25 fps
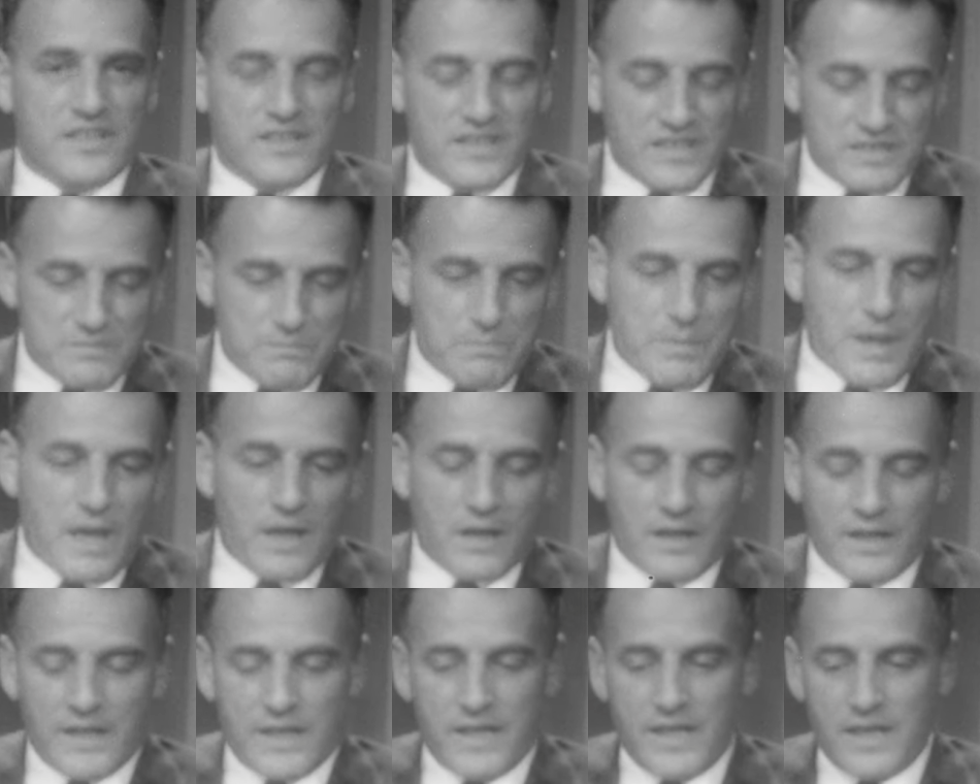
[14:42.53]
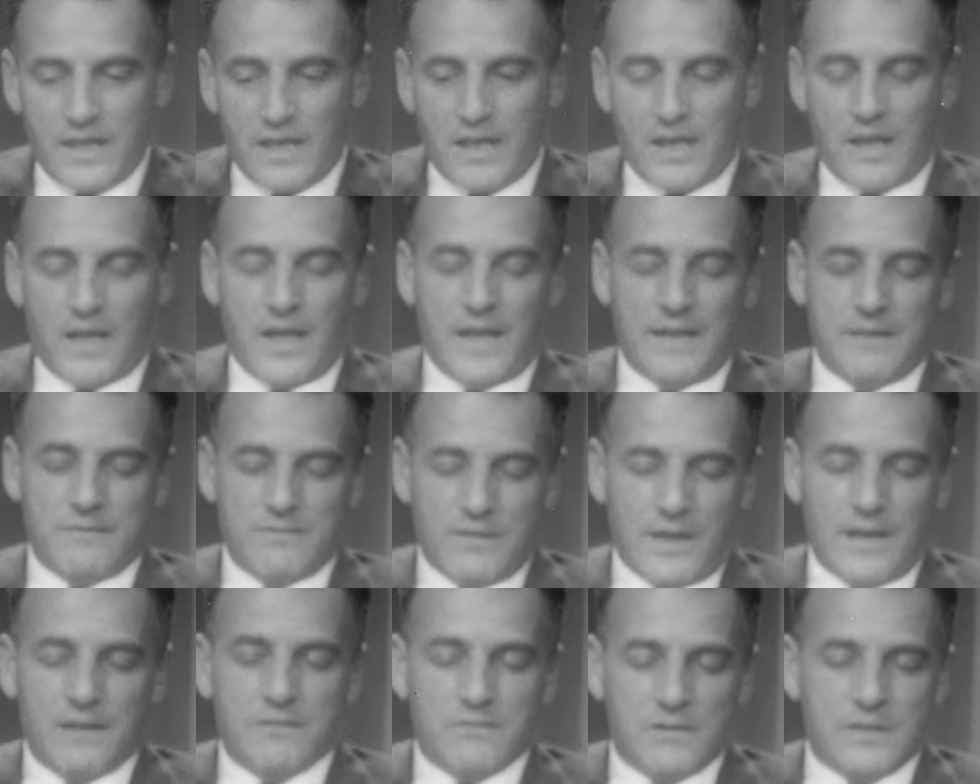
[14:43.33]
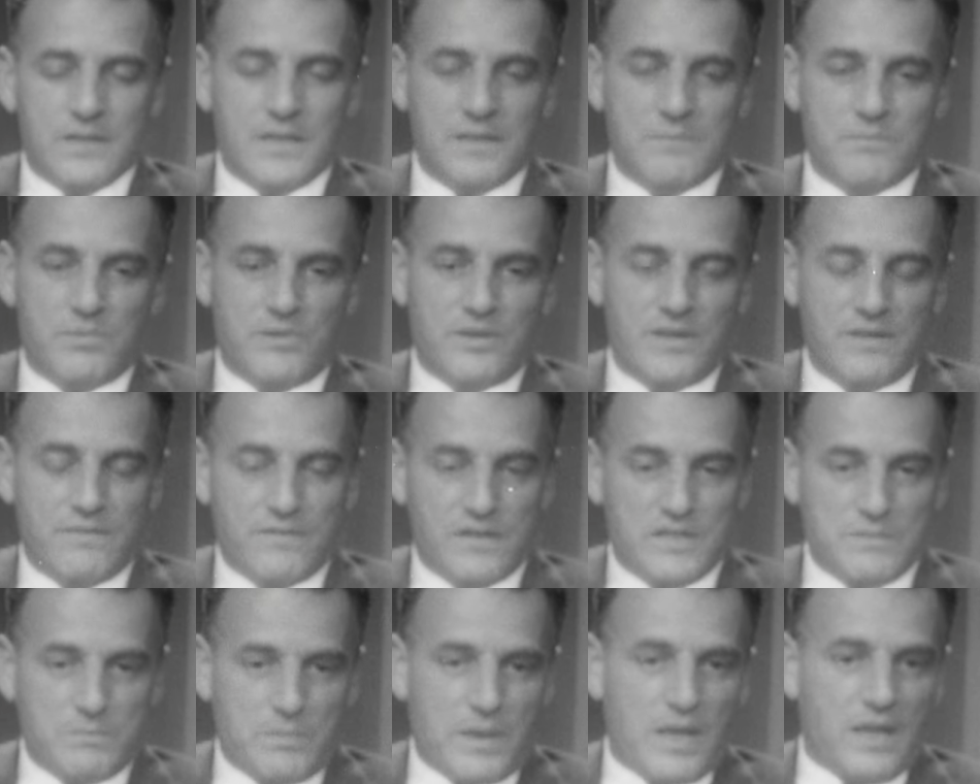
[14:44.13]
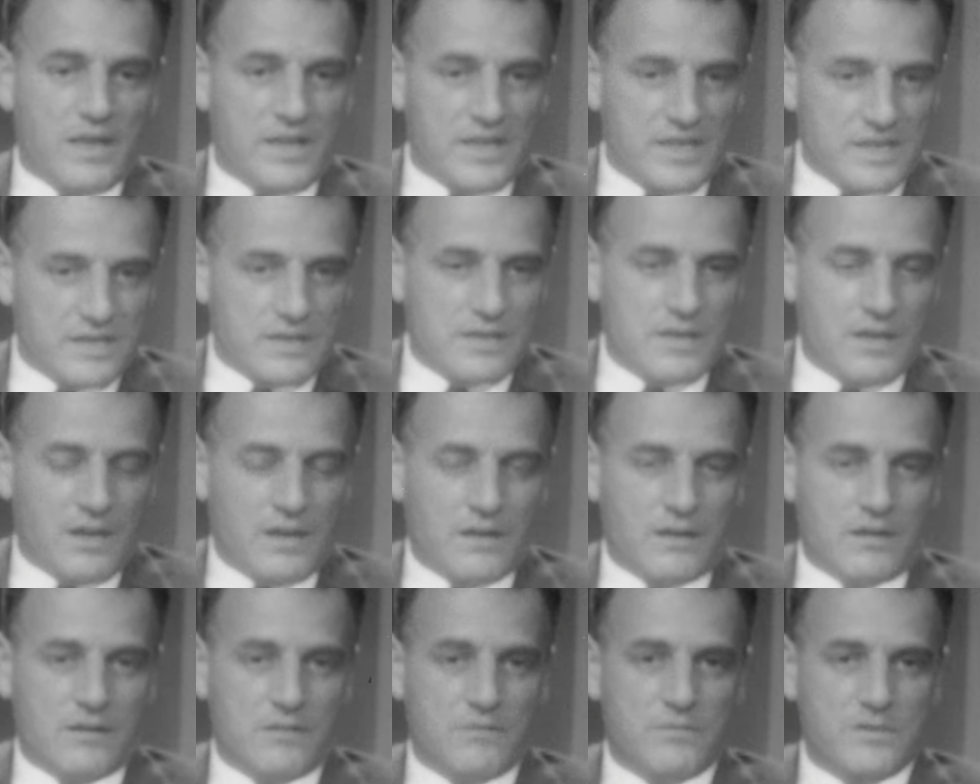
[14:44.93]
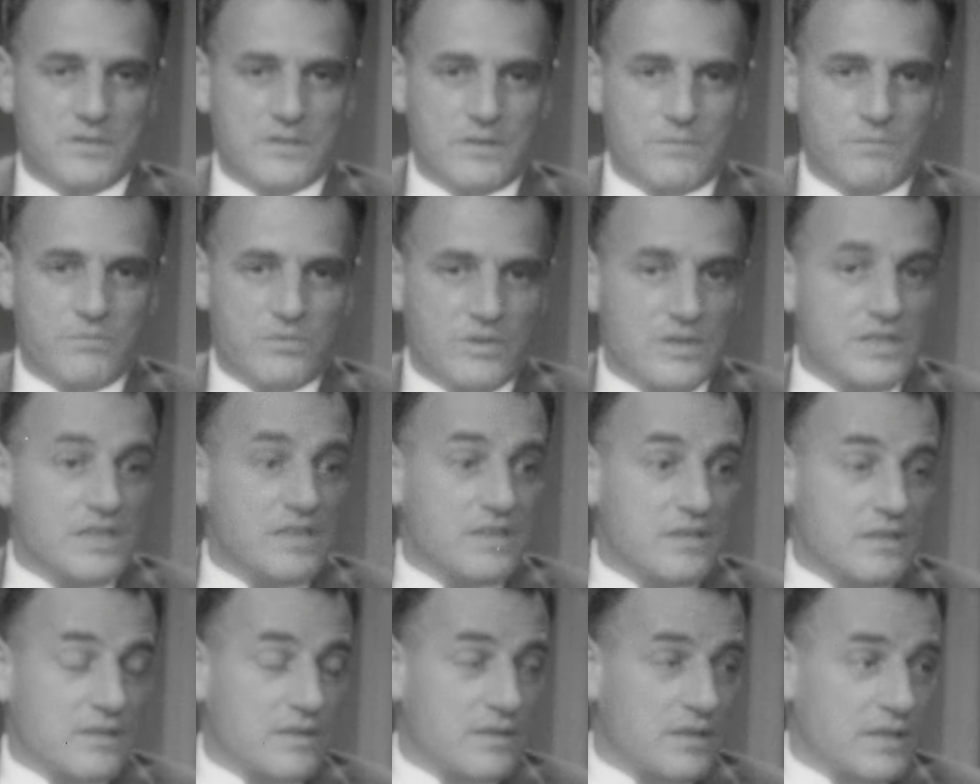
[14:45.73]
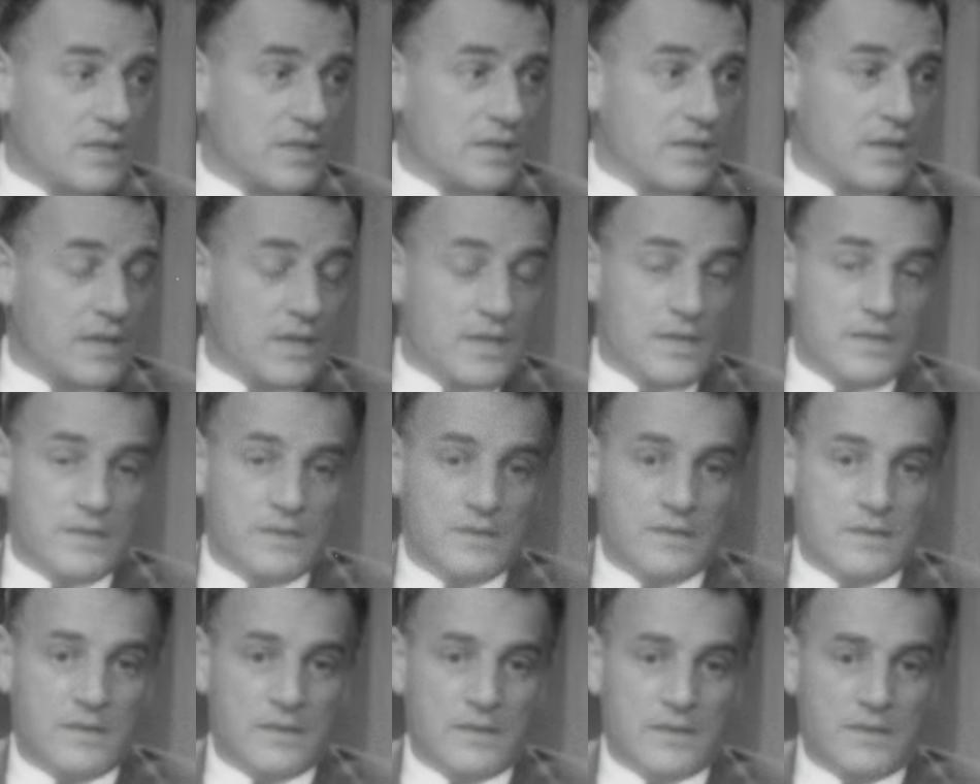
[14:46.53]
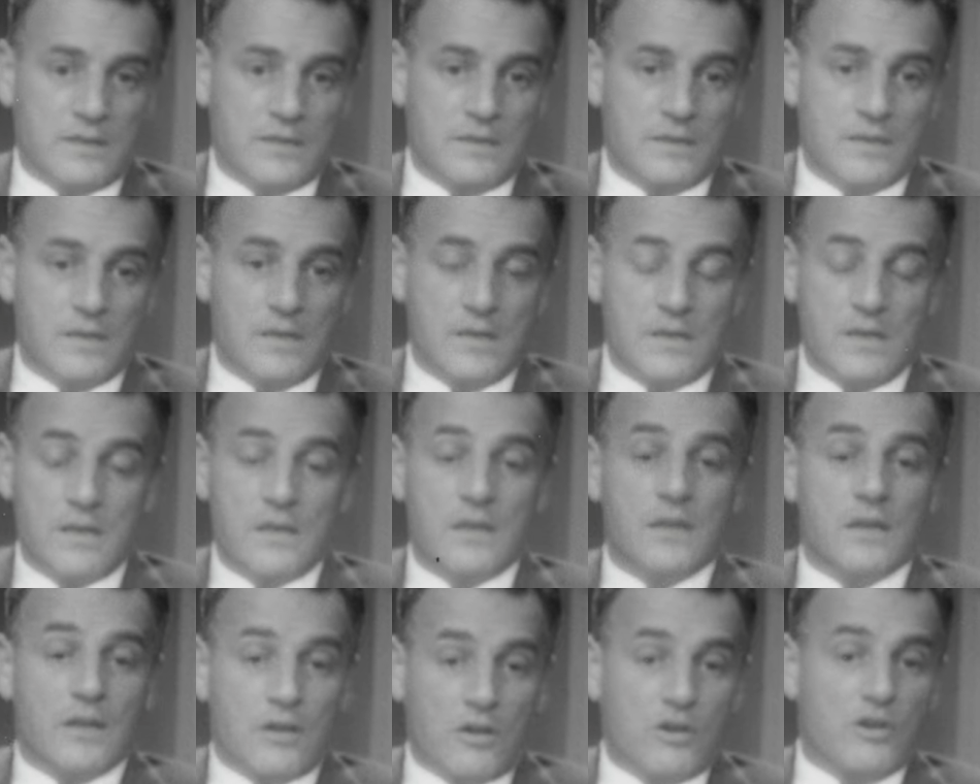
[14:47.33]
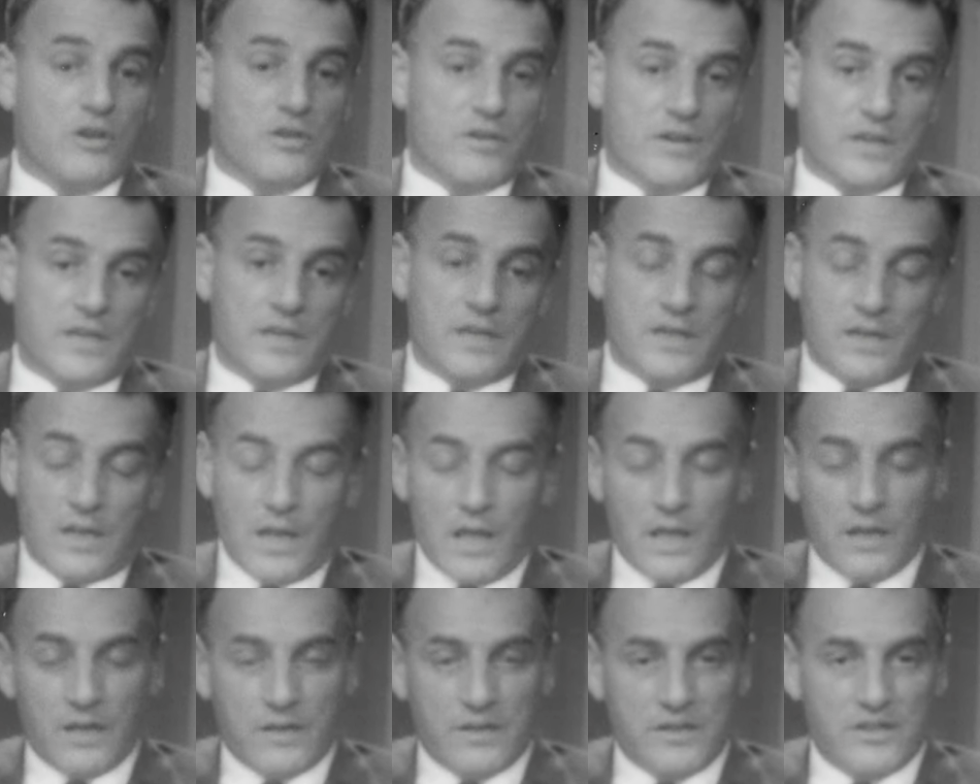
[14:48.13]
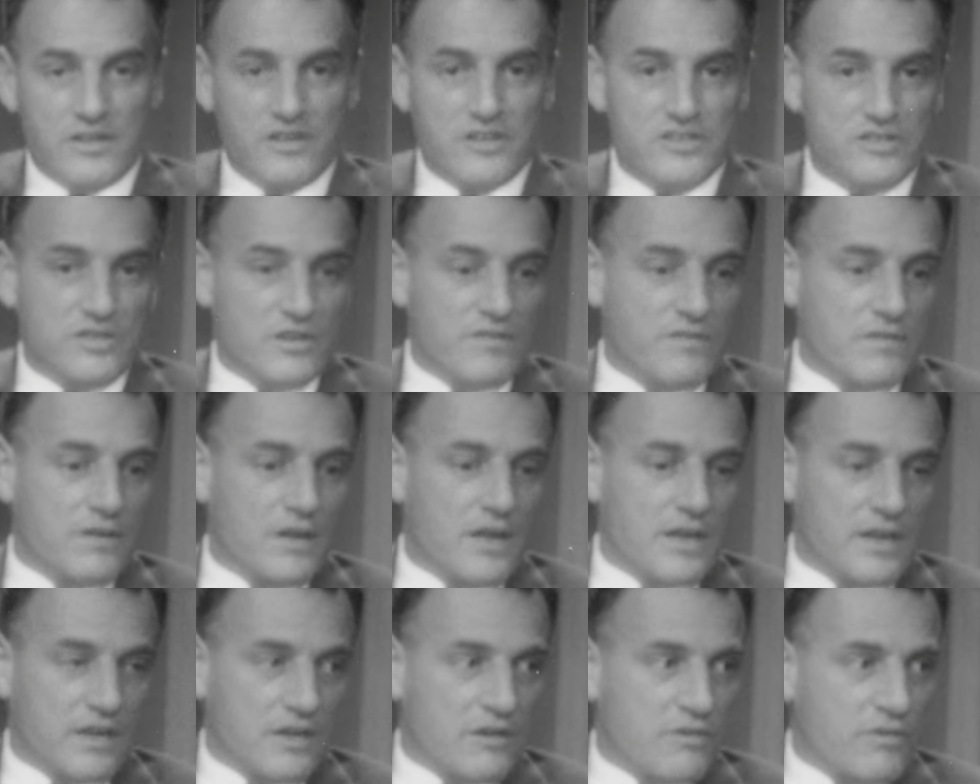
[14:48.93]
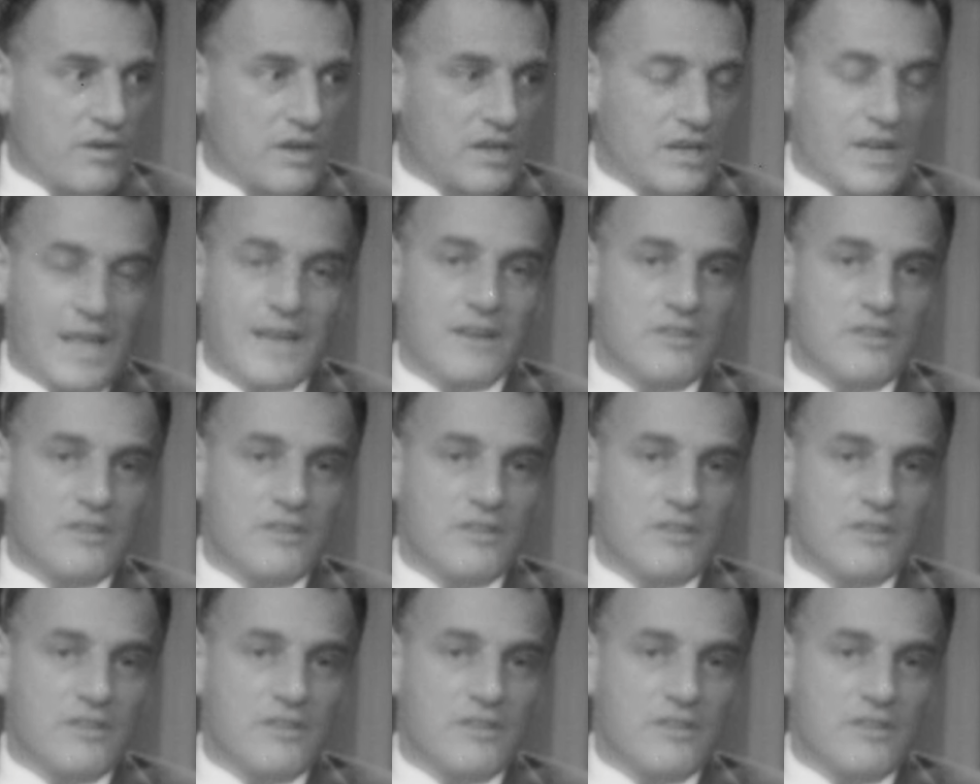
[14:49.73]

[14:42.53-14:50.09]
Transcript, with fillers: That this ballet, I really believe this ballet in color was a brilliant thing, and Loring and Hollander deserve a lot of credit.